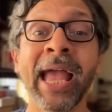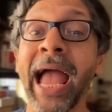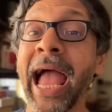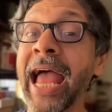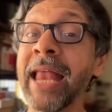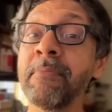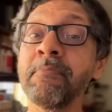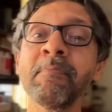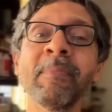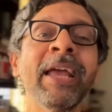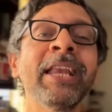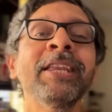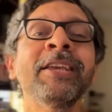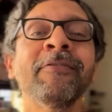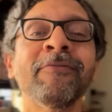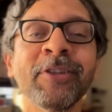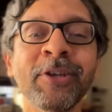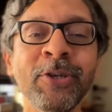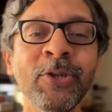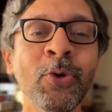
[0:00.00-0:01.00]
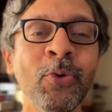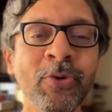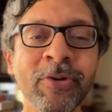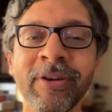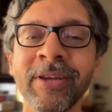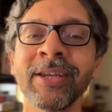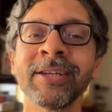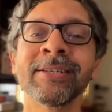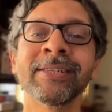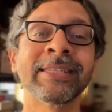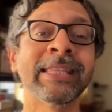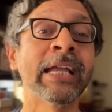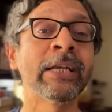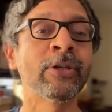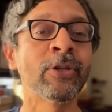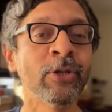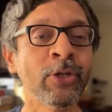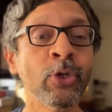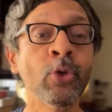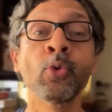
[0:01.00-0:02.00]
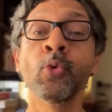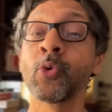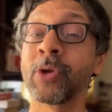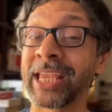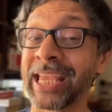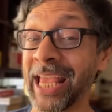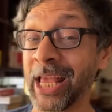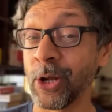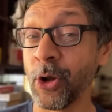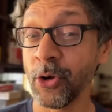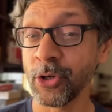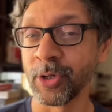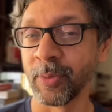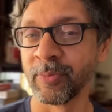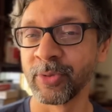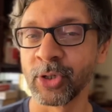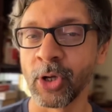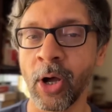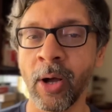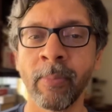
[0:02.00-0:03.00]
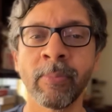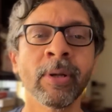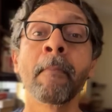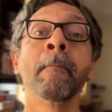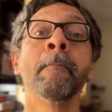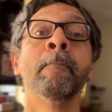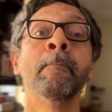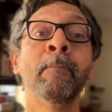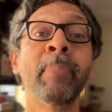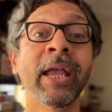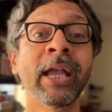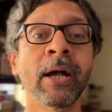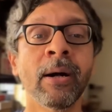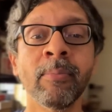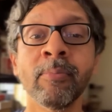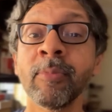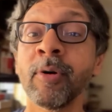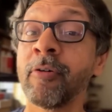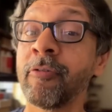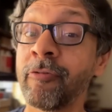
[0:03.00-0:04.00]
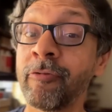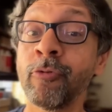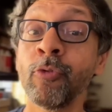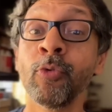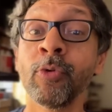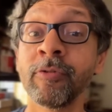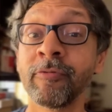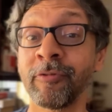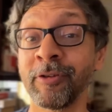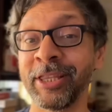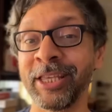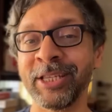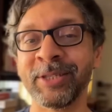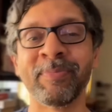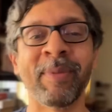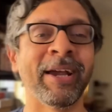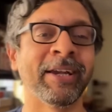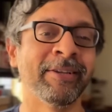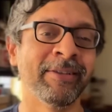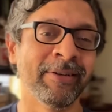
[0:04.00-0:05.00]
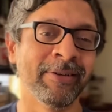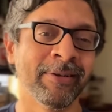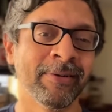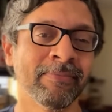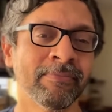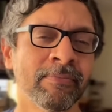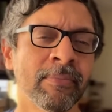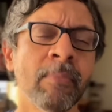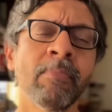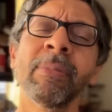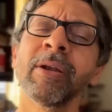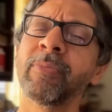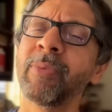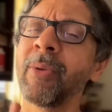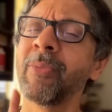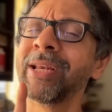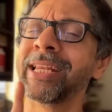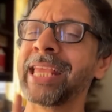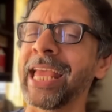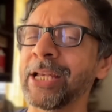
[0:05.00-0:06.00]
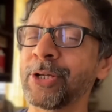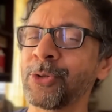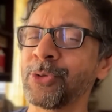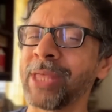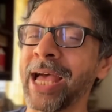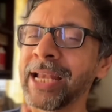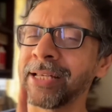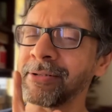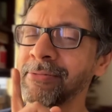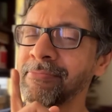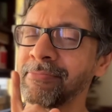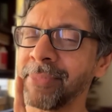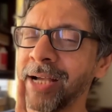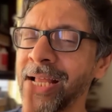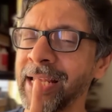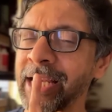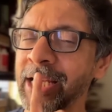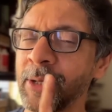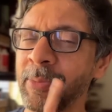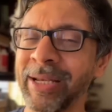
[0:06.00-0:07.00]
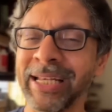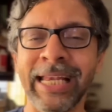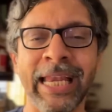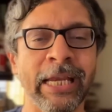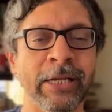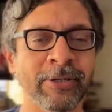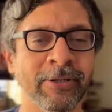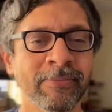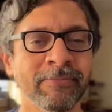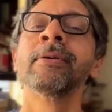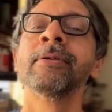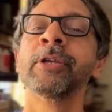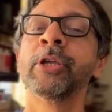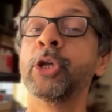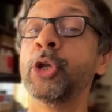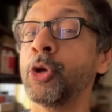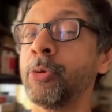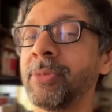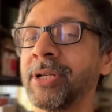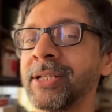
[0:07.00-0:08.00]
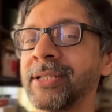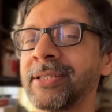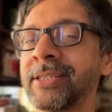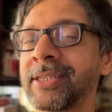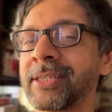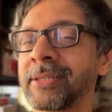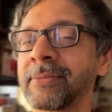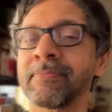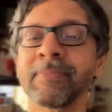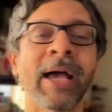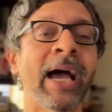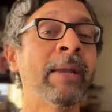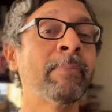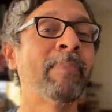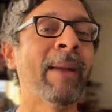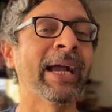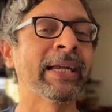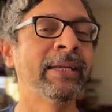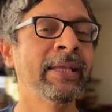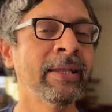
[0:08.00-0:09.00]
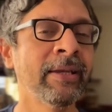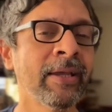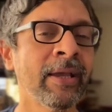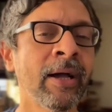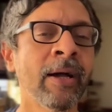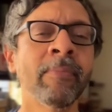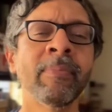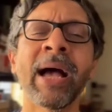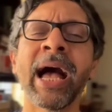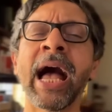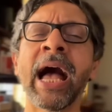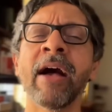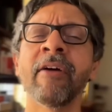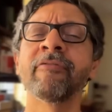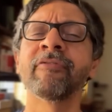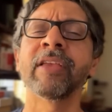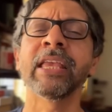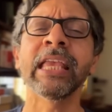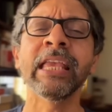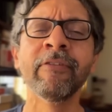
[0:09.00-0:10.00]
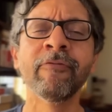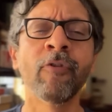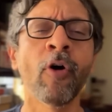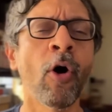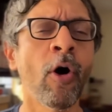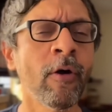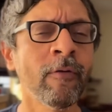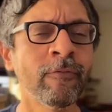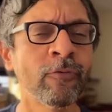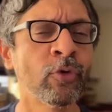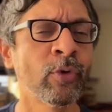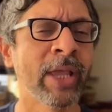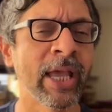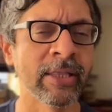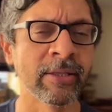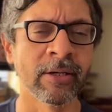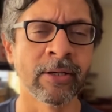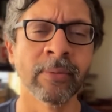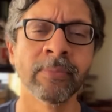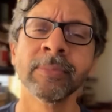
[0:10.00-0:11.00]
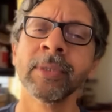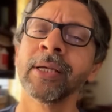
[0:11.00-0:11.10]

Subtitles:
and many of the nutrients that you cannot absorb become food for these bacteria. But we will get to that a little bit later. Humans and bacteria have evolved together